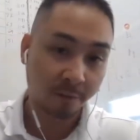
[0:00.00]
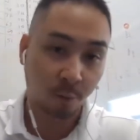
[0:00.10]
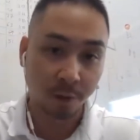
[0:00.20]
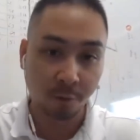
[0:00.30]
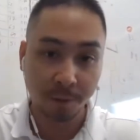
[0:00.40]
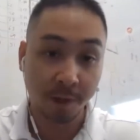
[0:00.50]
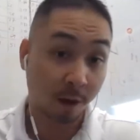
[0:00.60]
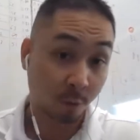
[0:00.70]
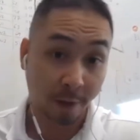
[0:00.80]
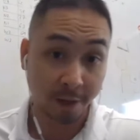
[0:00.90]
of the window frames that
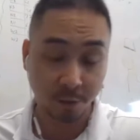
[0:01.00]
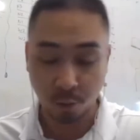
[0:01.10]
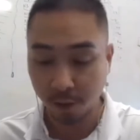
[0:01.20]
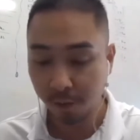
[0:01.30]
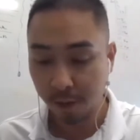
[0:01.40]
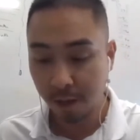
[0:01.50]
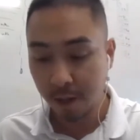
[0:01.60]
are white as well.